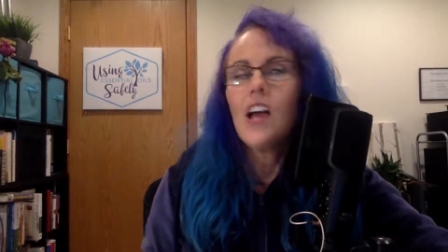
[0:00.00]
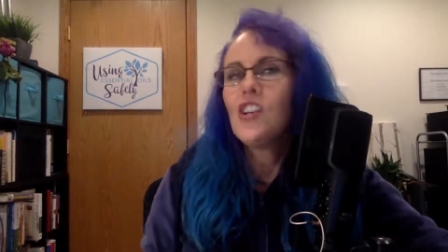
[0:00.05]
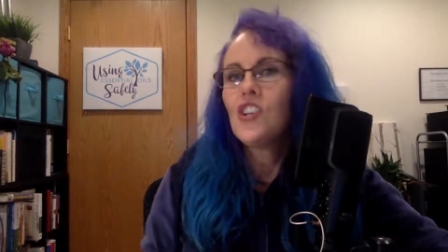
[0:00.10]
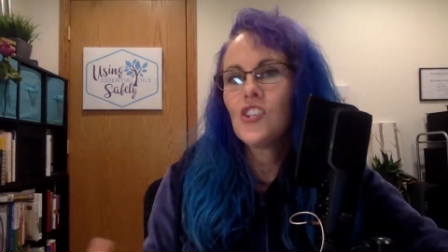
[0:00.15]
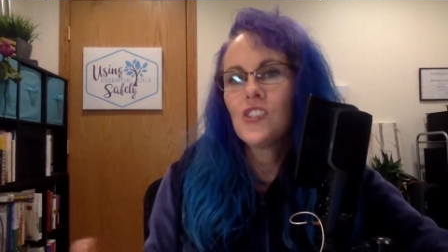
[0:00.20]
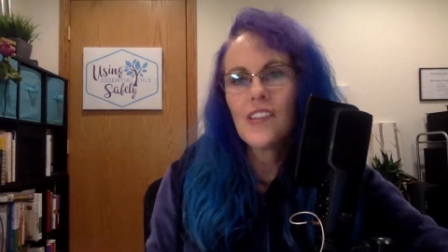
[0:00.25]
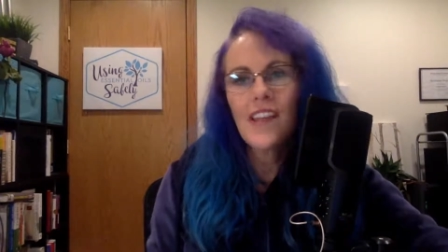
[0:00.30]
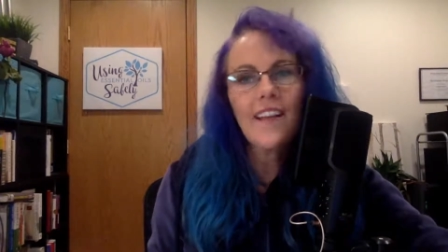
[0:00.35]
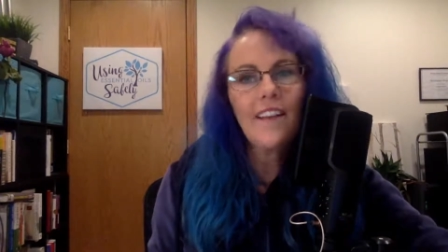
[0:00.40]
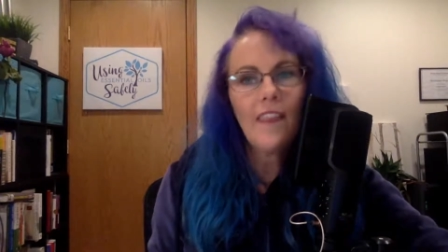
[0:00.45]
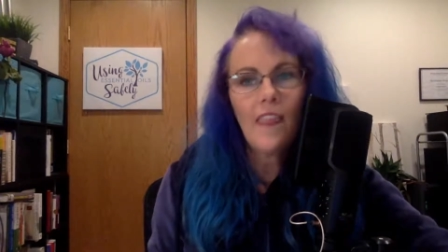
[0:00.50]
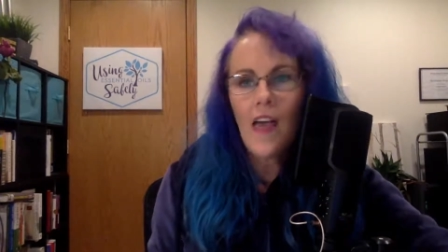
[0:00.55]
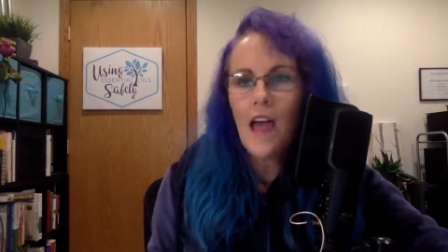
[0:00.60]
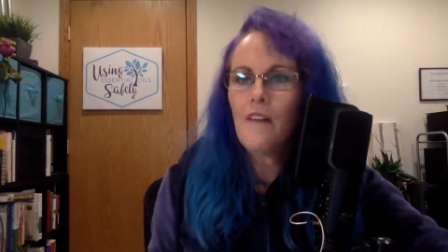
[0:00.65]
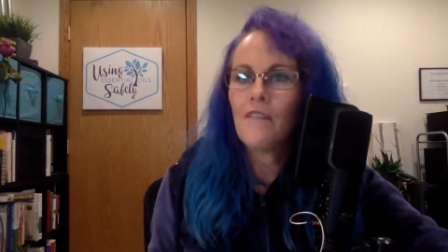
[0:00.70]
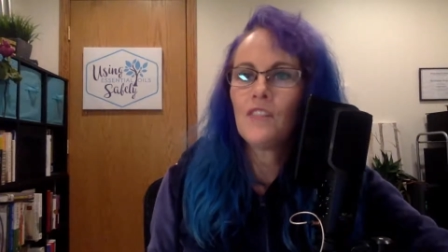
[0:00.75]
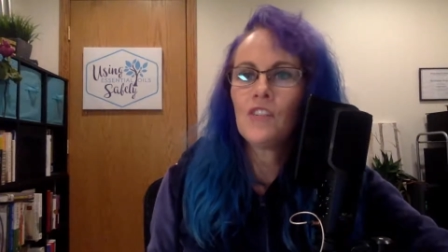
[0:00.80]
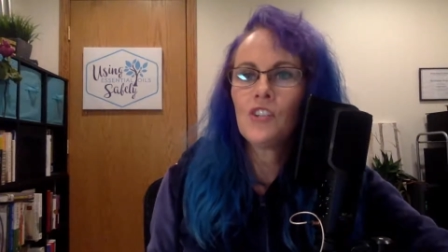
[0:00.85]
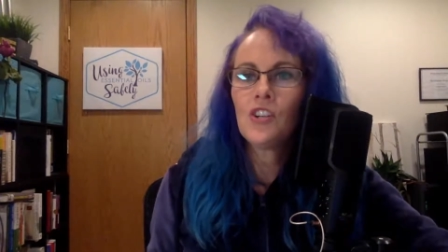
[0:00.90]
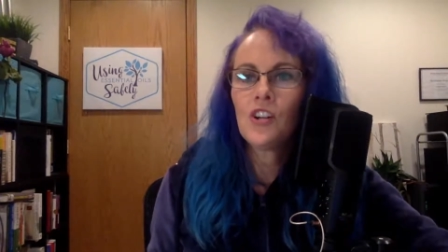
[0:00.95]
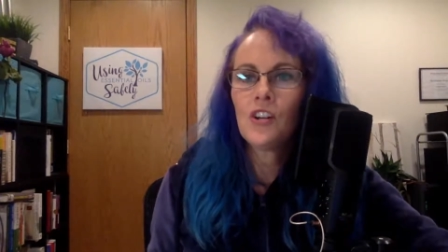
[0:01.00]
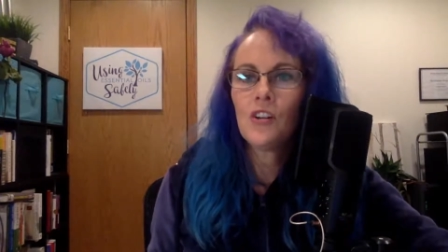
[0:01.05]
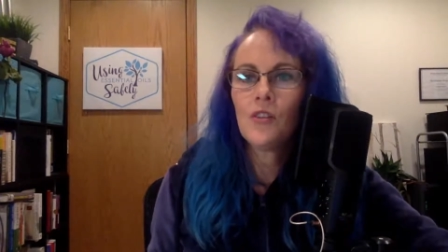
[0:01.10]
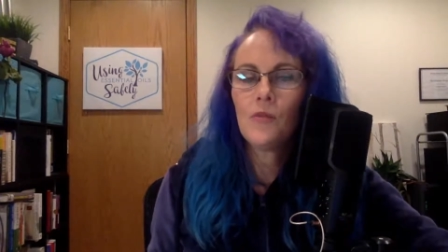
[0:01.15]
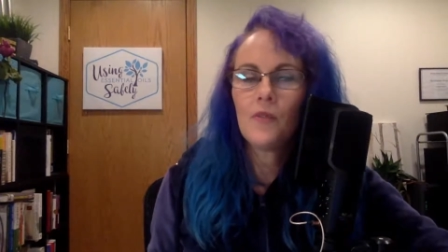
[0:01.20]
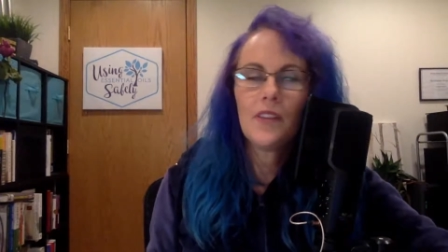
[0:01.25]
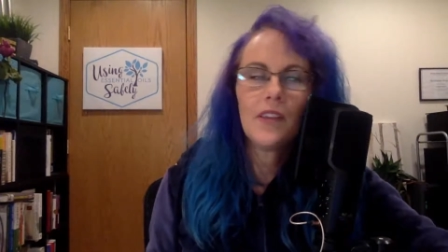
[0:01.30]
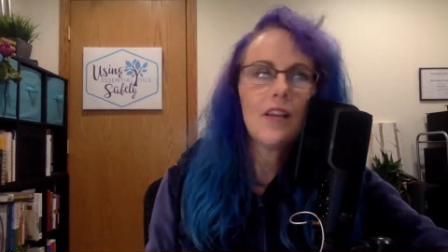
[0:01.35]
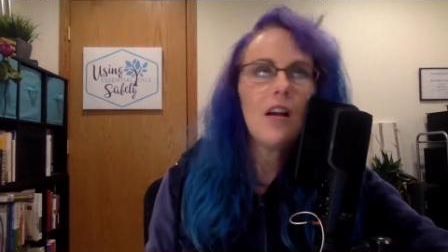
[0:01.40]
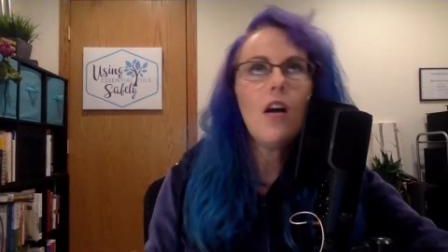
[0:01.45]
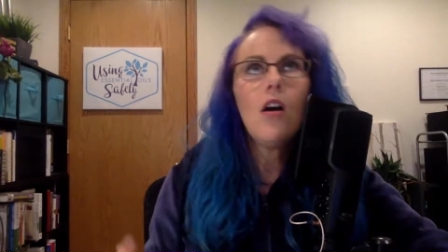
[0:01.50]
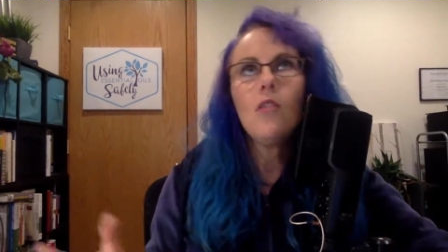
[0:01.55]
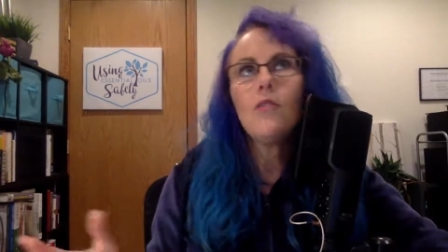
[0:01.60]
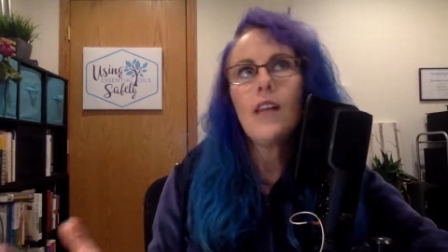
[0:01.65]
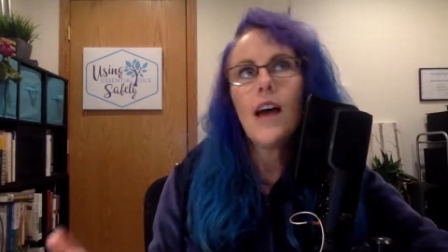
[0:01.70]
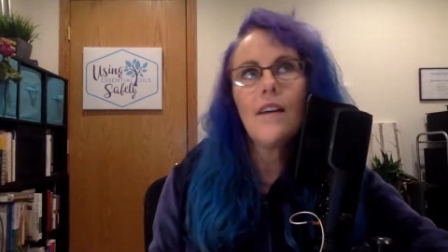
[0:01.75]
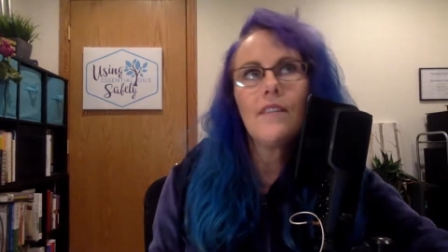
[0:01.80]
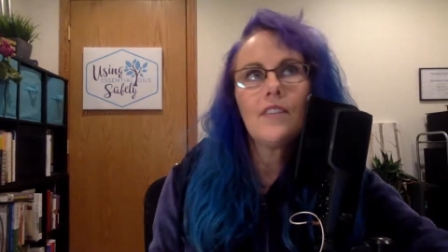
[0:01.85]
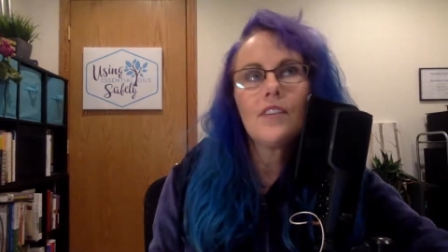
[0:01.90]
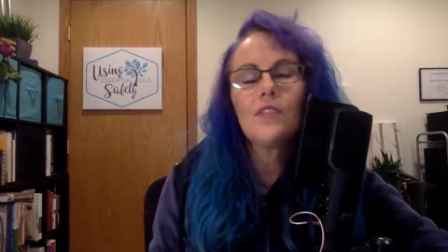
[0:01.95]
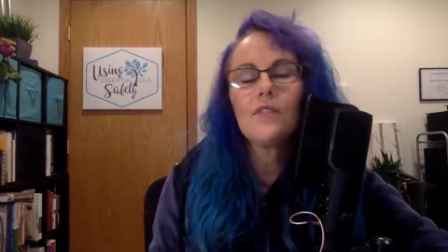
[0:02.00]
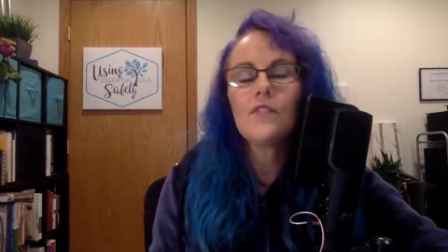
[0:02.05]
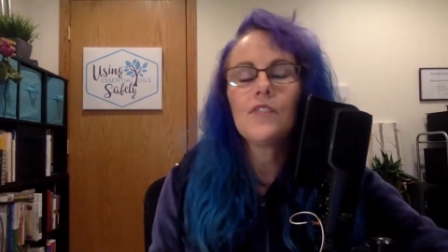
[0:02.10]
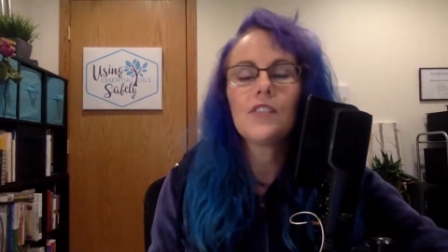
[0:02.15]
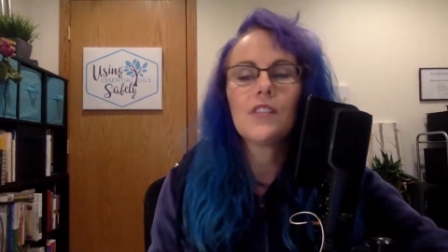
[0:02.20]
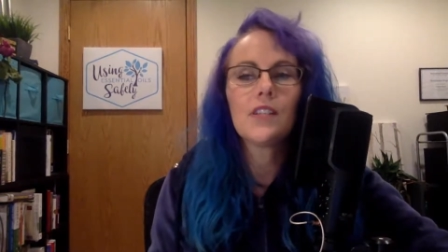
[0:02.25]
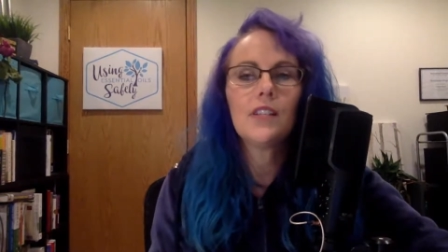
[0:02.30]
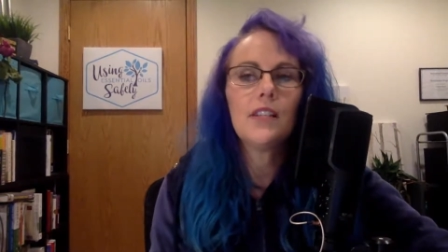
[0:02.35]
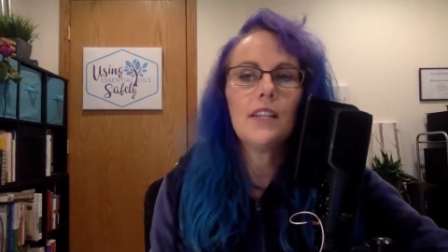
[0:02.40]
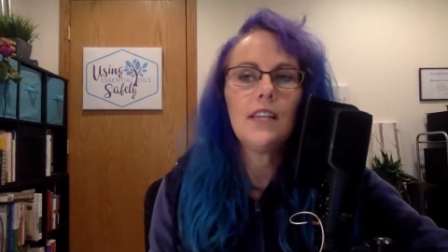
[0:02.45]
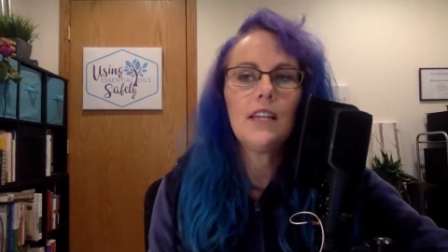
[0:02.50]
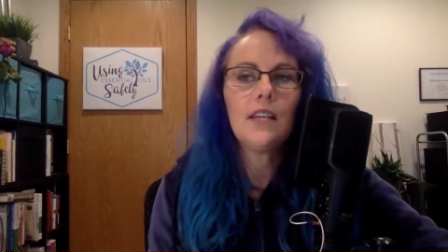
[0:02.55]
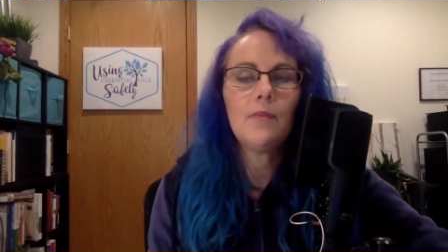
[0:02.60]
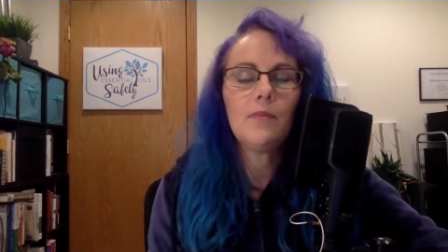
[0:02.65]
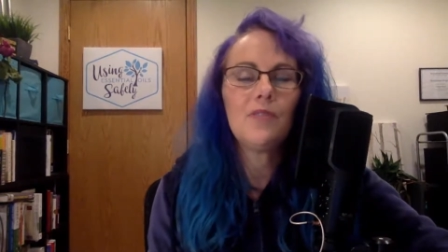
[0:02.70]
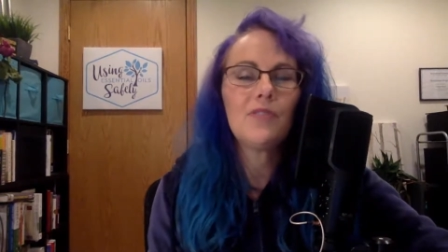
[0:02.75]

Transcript: Just like lavender, we think, oh, lavender for sleep.